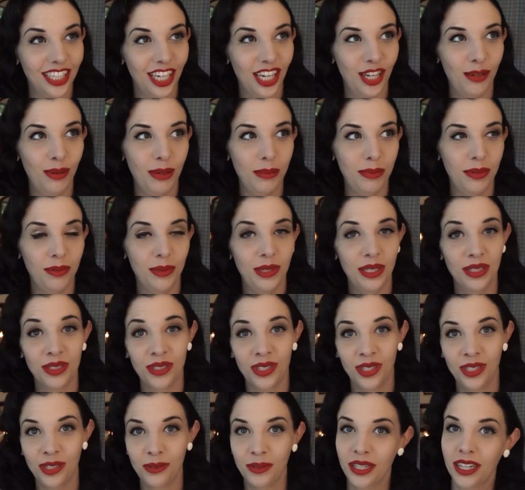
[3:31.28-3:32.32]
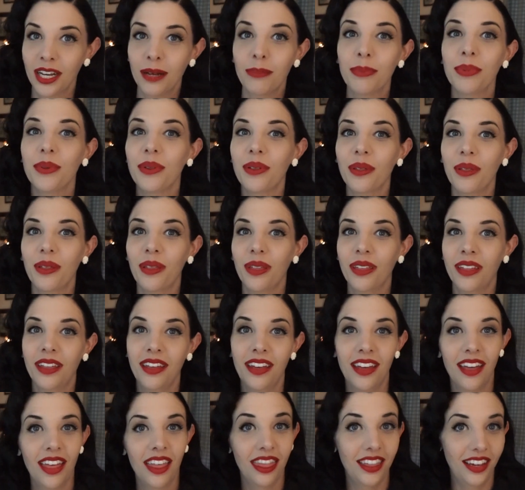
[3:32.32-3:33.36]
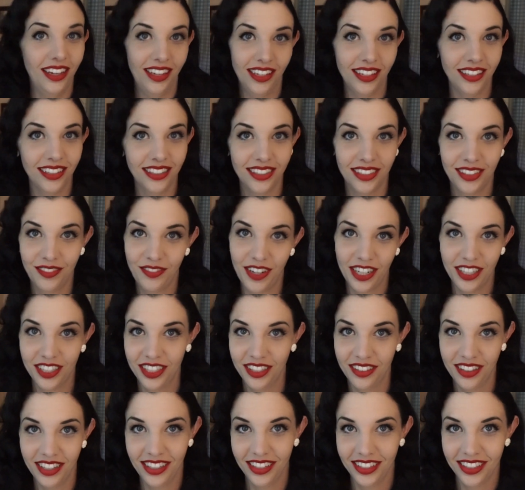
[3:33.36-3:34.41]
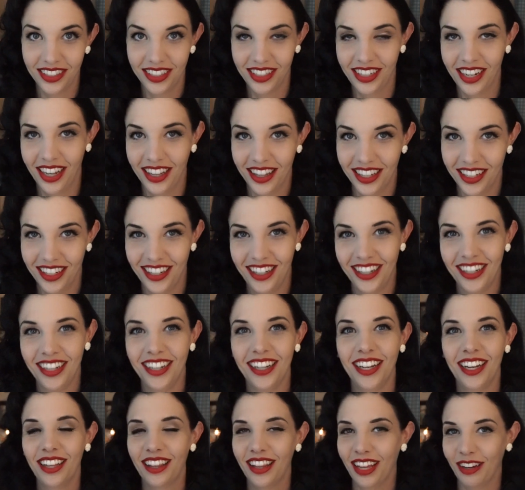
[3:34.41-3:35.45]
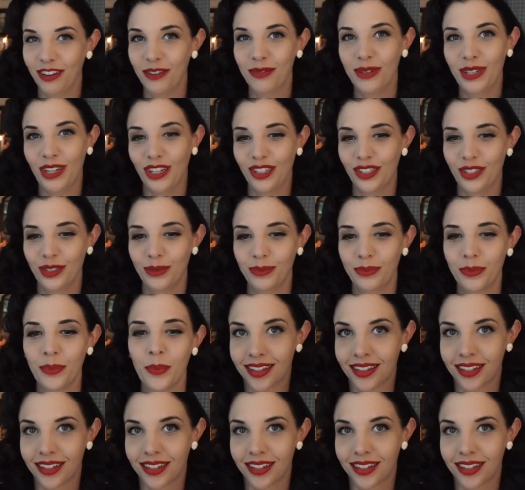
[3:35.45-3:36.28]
And maybe we could start doing couple things, fashion things together. That would be awesome.